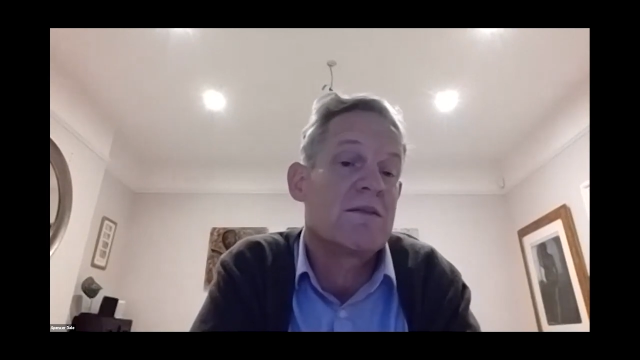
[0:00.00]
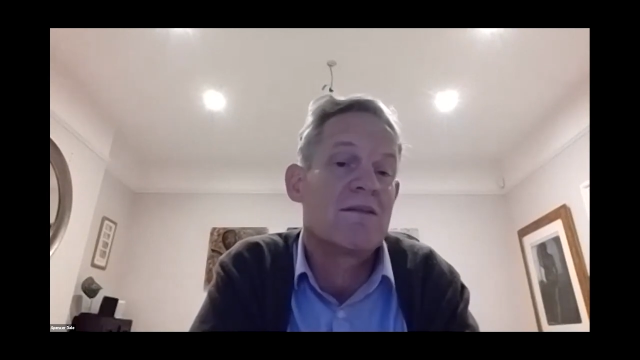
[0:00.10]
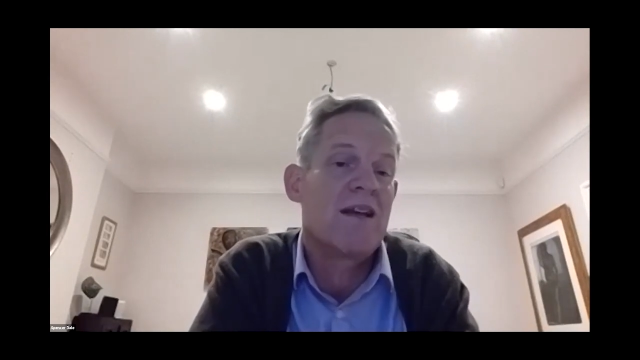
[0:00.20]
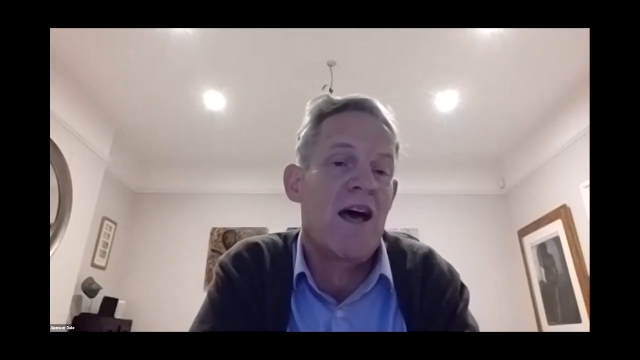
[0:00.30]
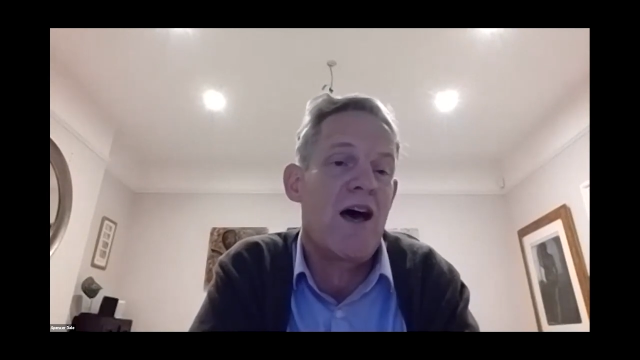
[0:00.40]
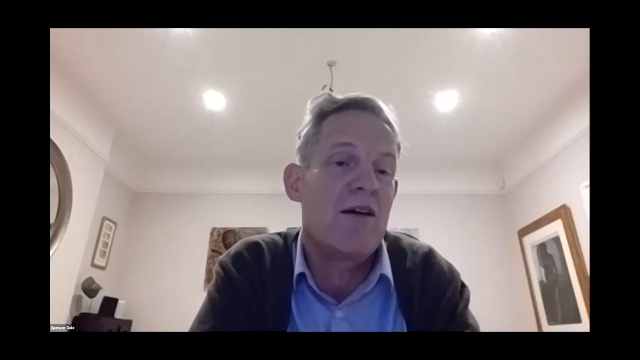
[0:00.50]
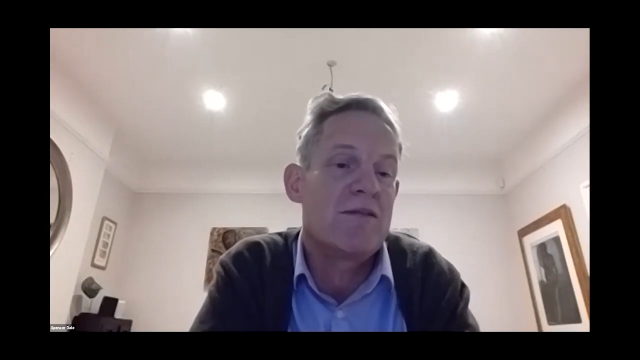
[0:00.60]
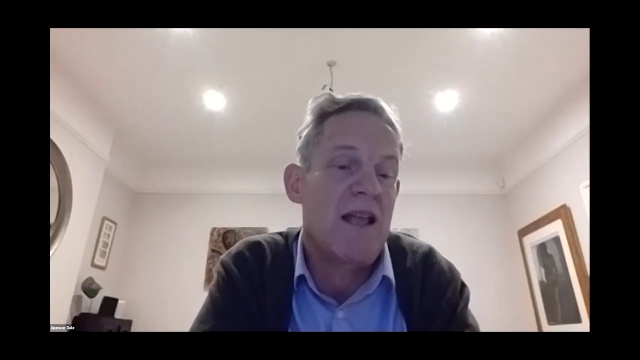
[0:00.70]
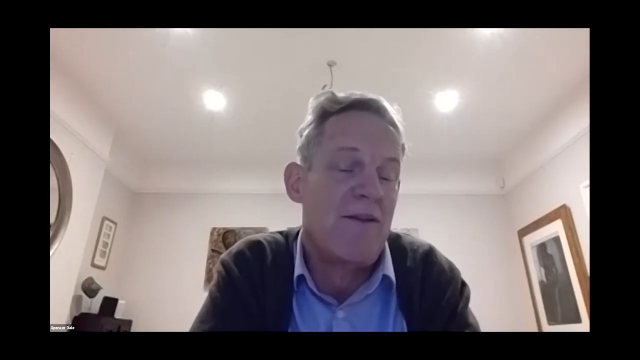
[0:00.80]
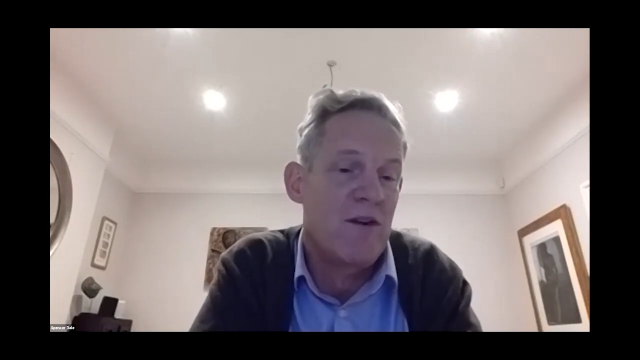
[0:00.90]

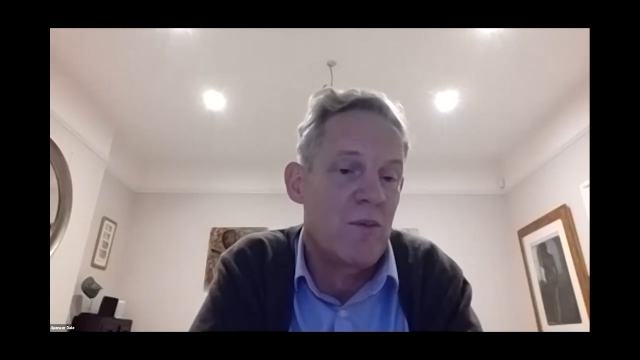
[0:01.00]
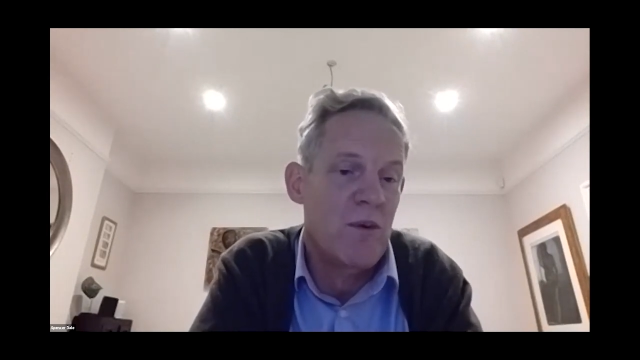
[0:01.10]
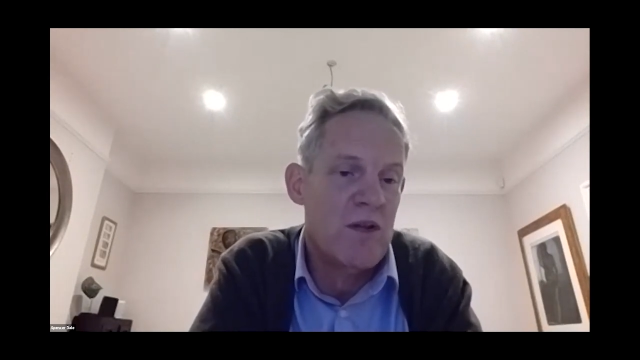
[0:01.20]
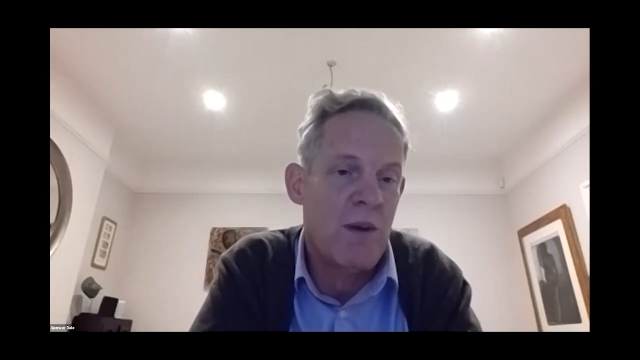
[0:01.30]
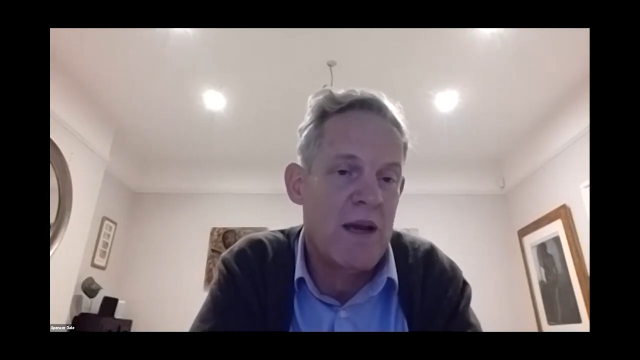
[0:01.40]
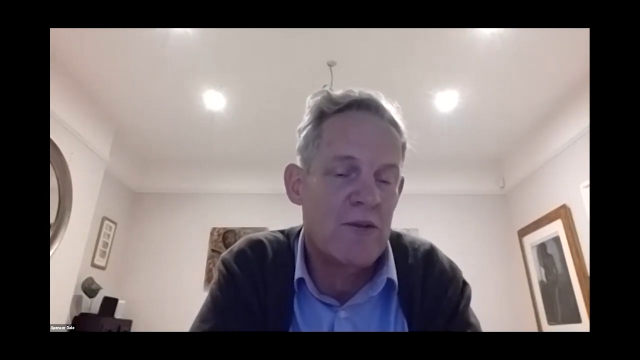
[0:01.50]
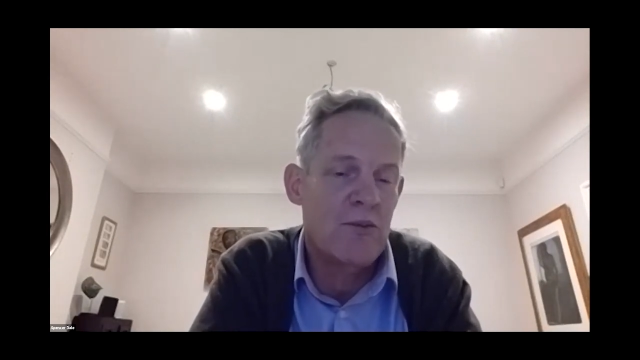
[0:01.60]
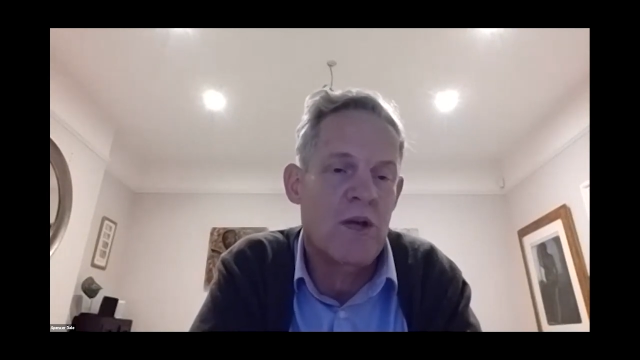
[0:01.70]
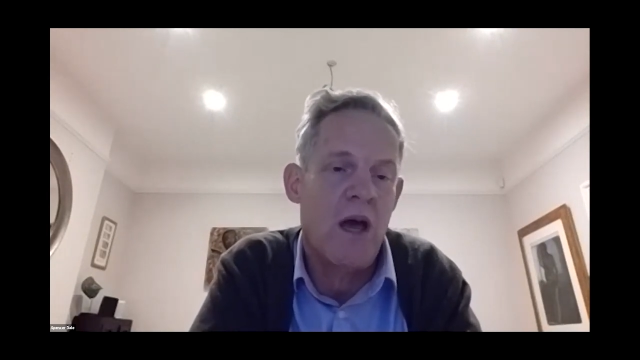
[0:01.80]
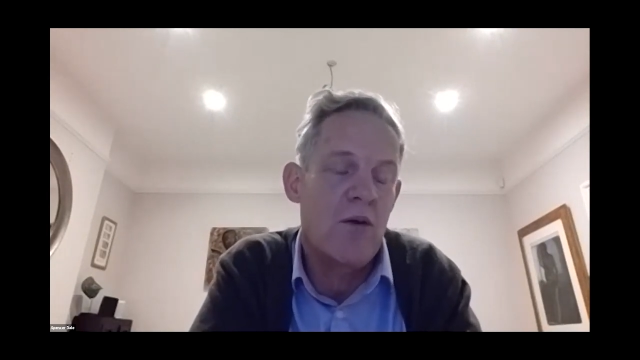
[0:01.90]
definite which way this will
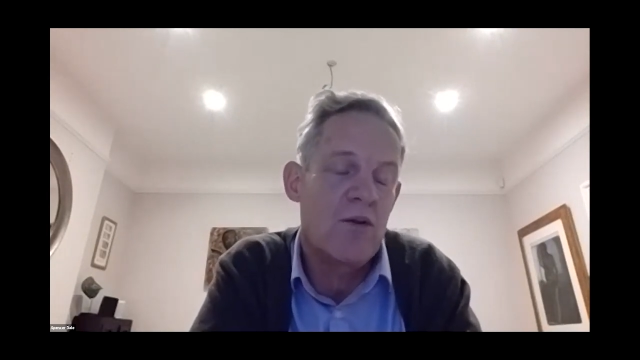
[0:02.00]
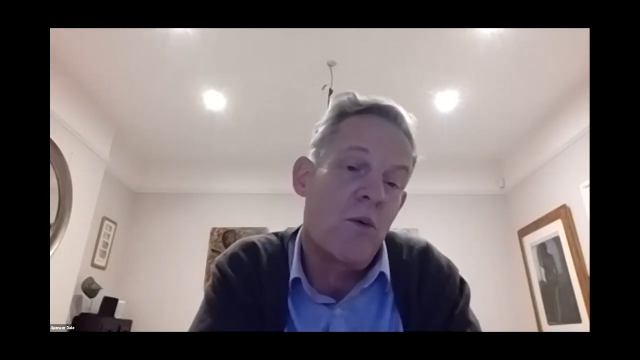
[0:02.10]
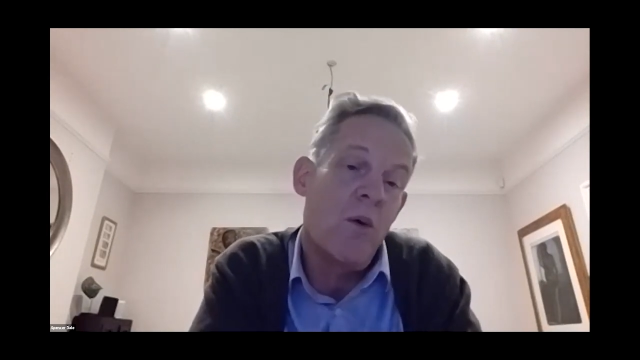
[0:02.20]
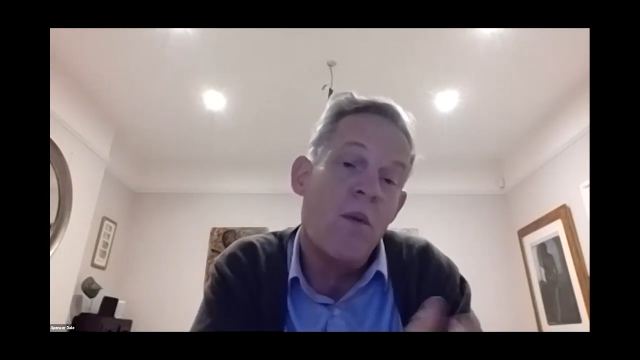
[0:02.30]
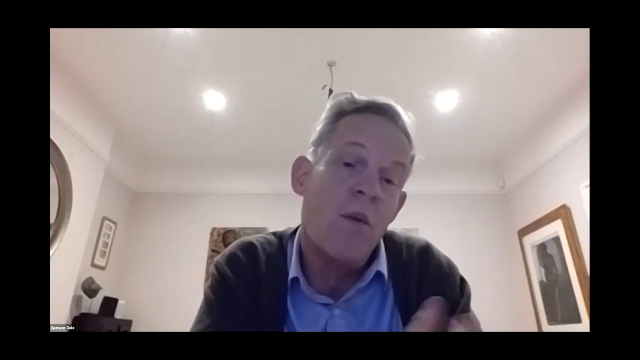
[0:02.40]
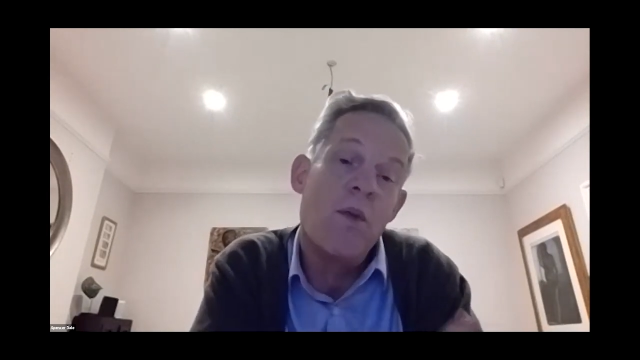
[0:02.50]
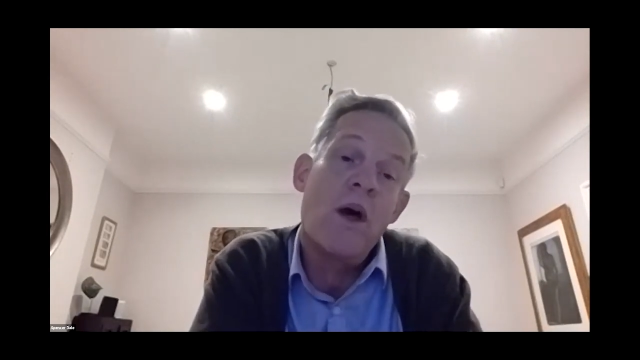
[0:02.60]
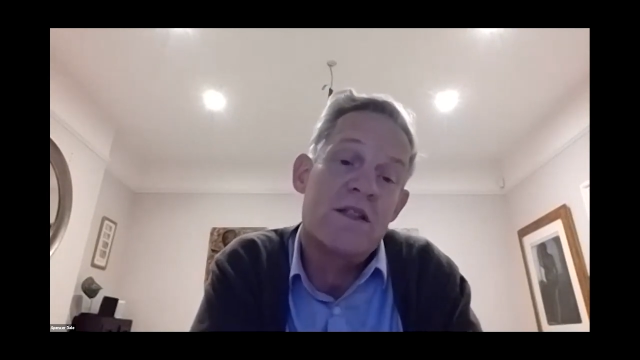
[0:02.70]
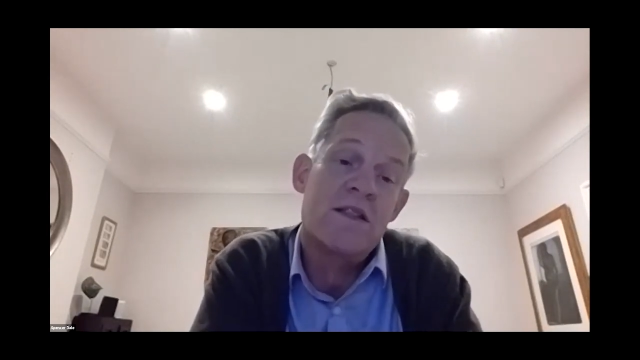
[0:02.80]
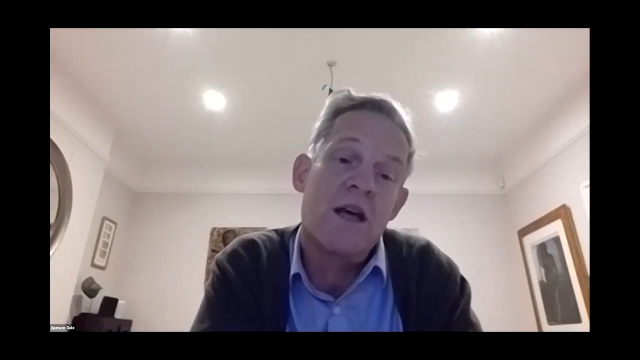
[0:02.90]
go. So on the
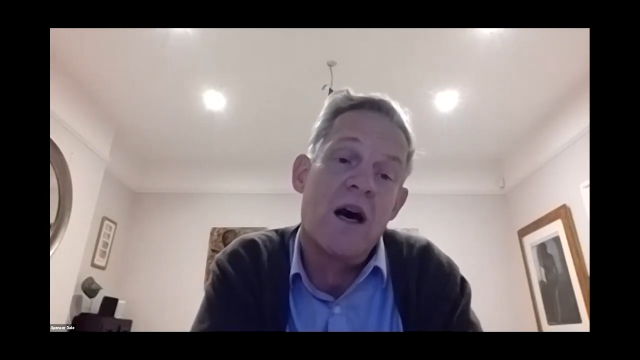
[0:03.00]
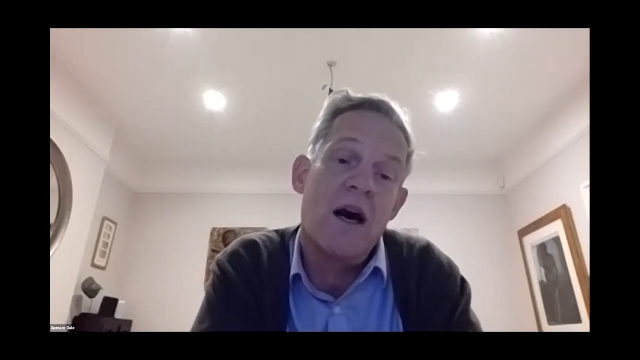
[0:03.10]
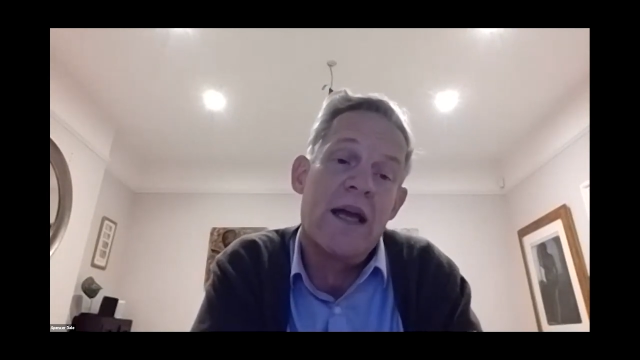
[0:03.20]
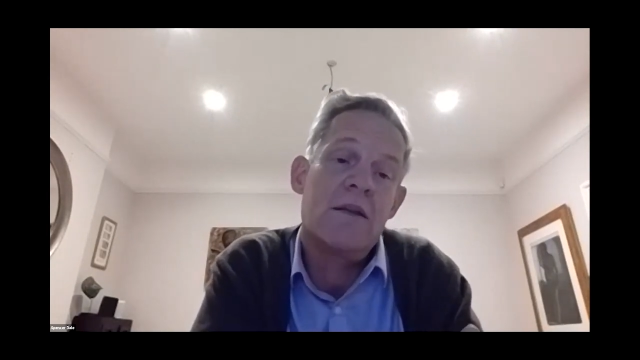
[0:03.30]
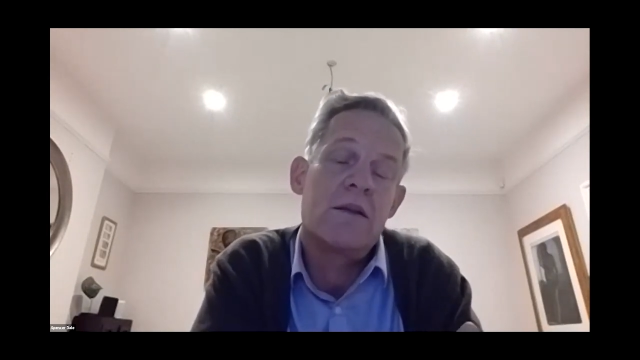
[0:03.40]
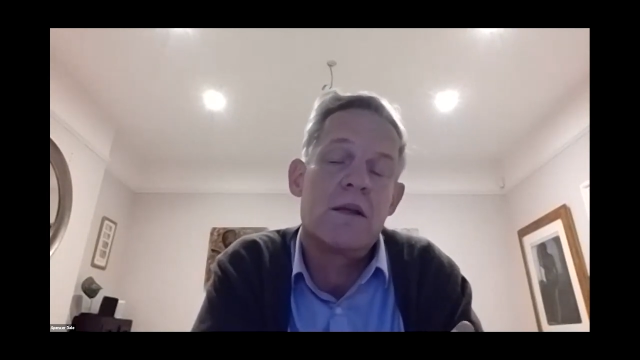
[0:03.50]
one side,